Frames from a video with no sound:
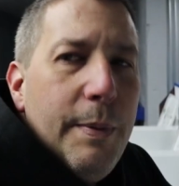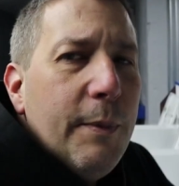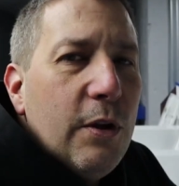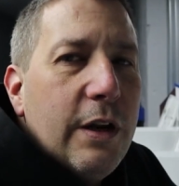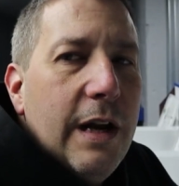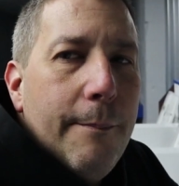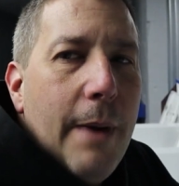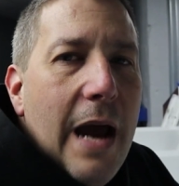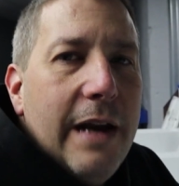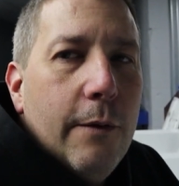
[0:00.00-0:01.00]
people are looking at
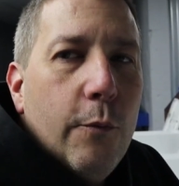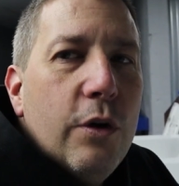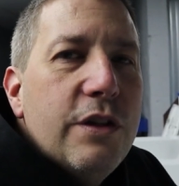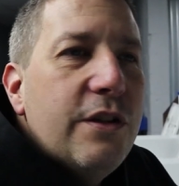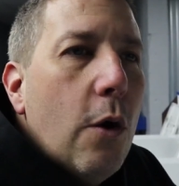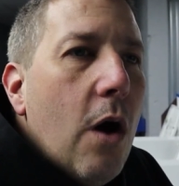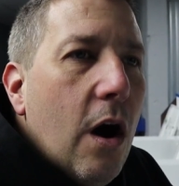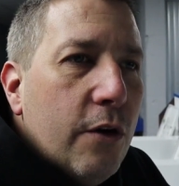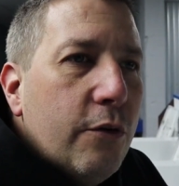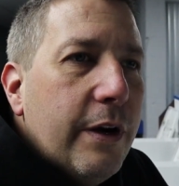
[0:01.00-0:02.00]
buying it, we're so
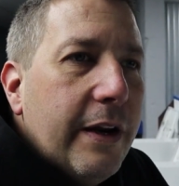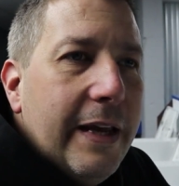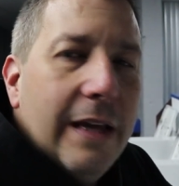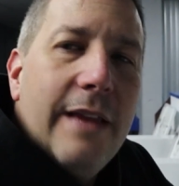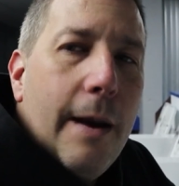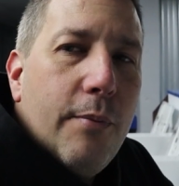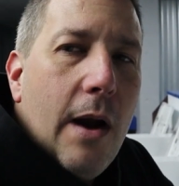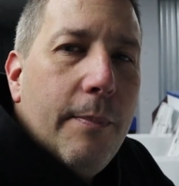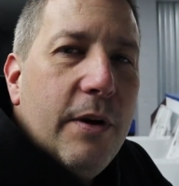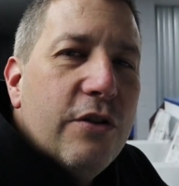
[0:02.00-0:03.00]
hungry to get that
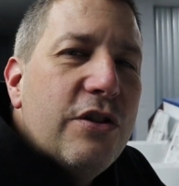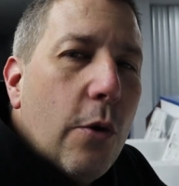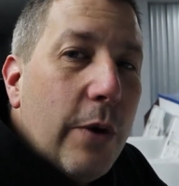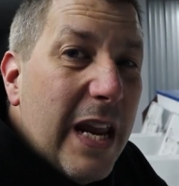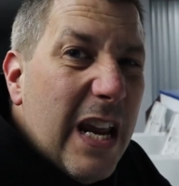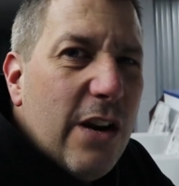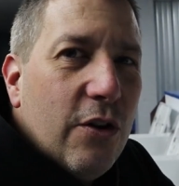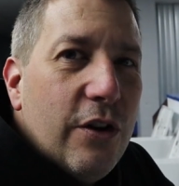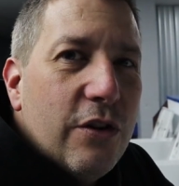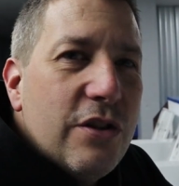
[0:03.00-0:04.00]
property, you're so
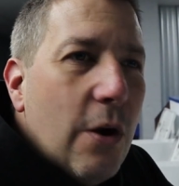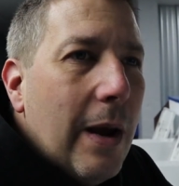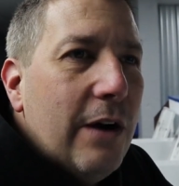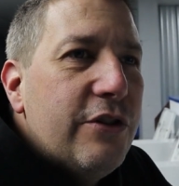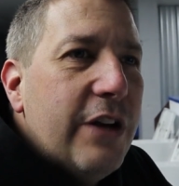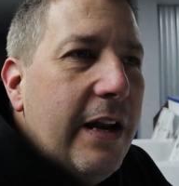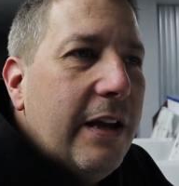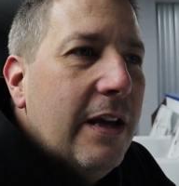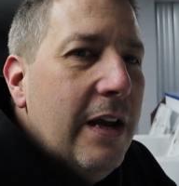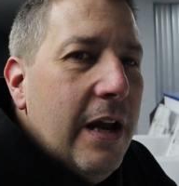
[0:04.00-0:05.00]
eager, you're so
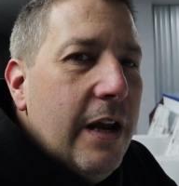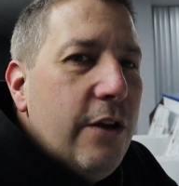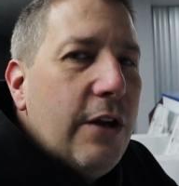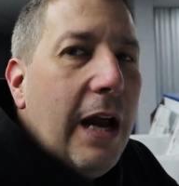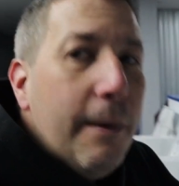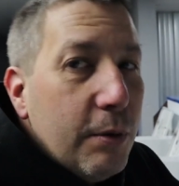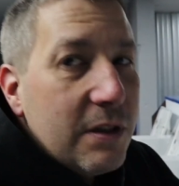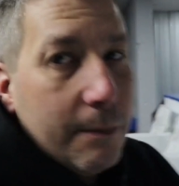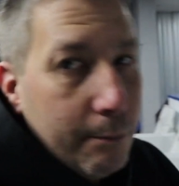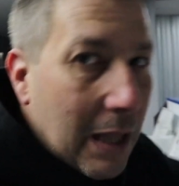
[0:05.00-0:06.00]
energetic, you kind of
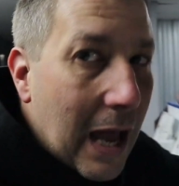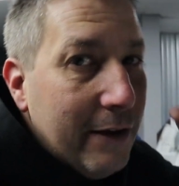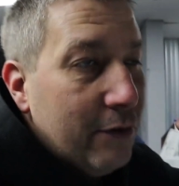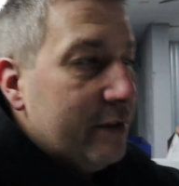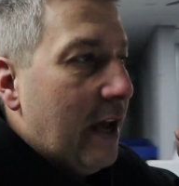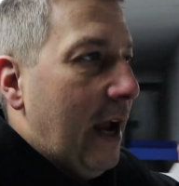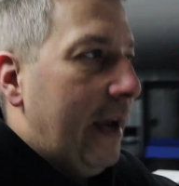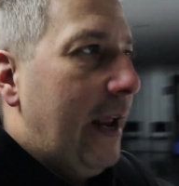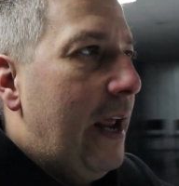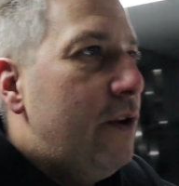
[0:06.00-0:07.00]
put some blinders
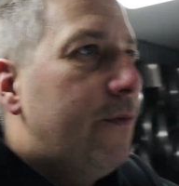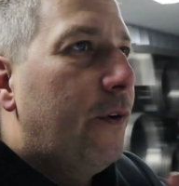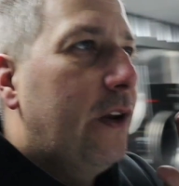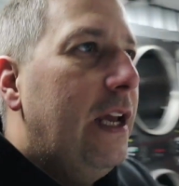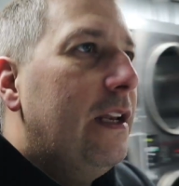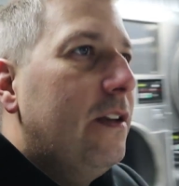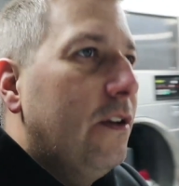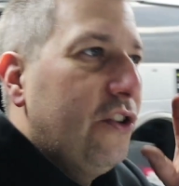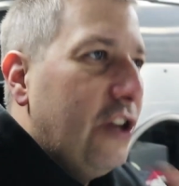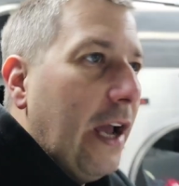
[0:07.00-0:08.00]
on and you forget
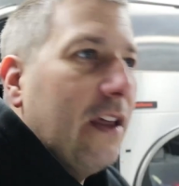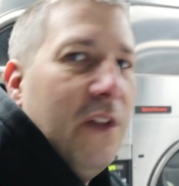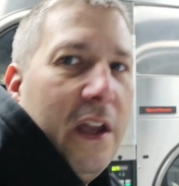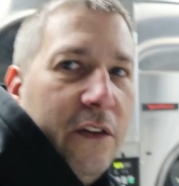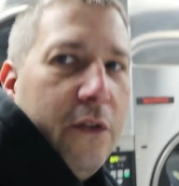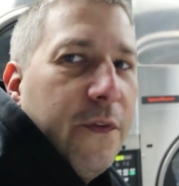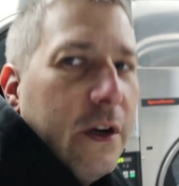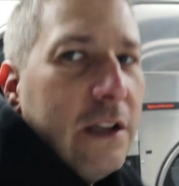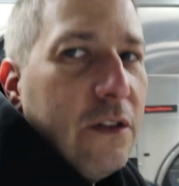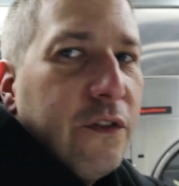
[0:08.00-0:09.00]
to check things. You
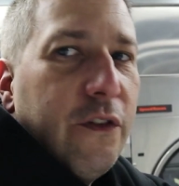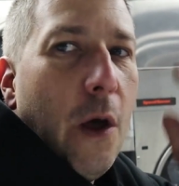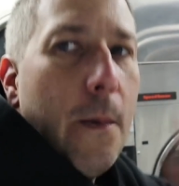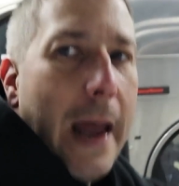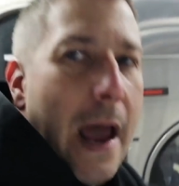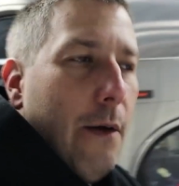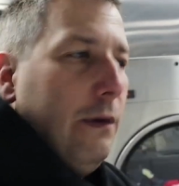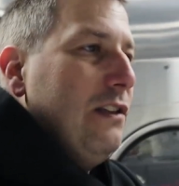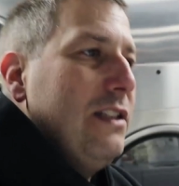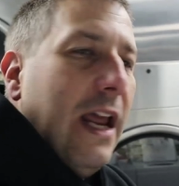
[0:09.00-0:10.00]
forget to slow down
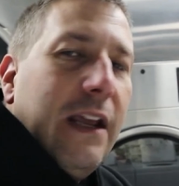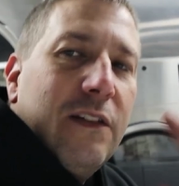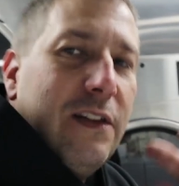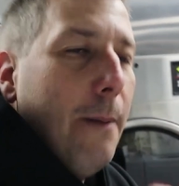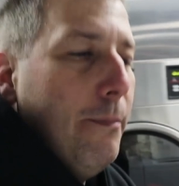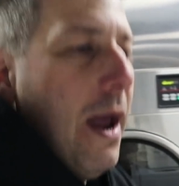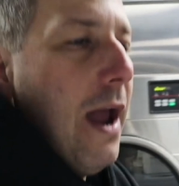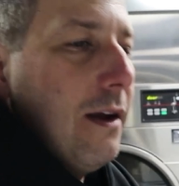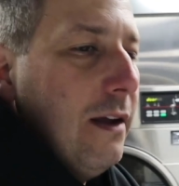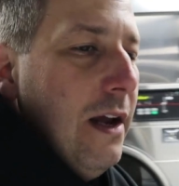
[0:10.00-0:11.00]
and take a step
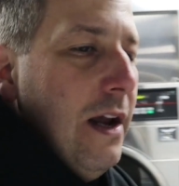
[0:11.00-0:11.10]
back